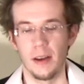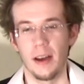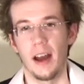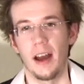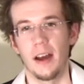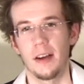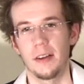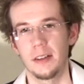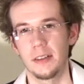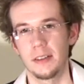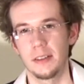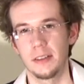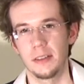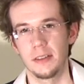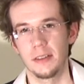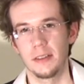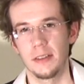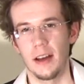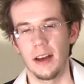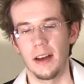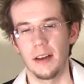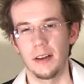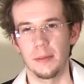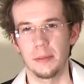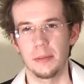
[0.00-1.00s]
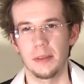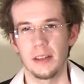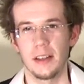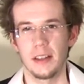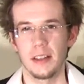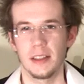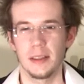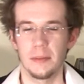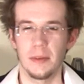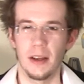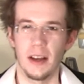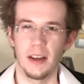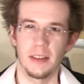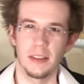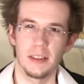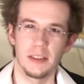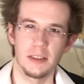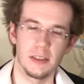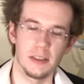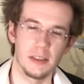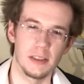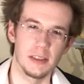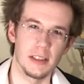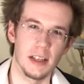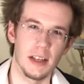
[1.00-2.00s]
how to play them, how they
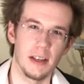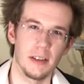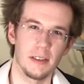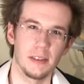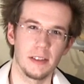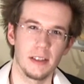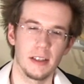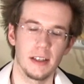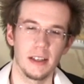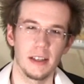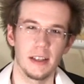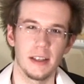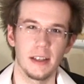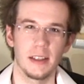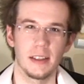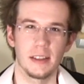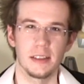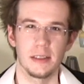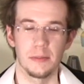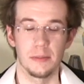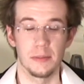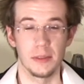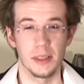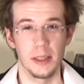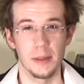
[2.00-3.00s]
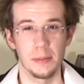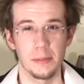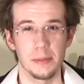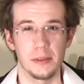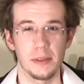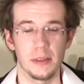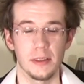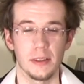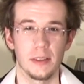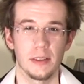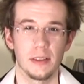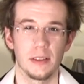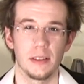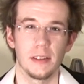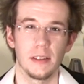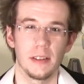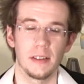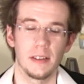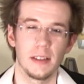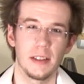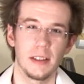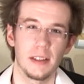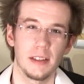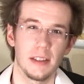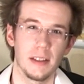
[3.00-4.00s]
should sound like, some tips on
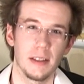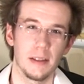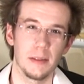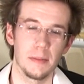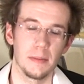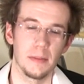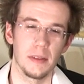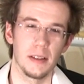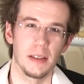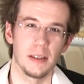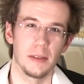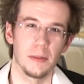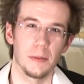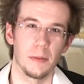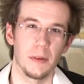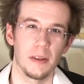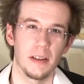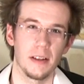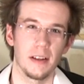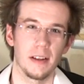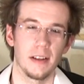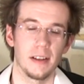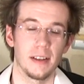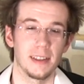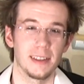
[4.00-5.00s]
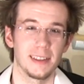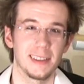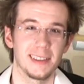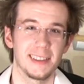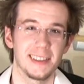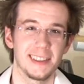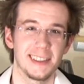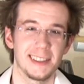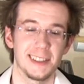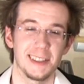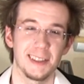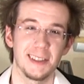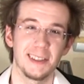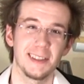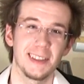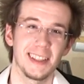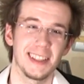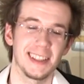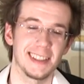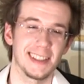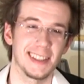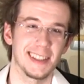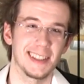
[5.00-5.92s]
learning them and whatnot. So let's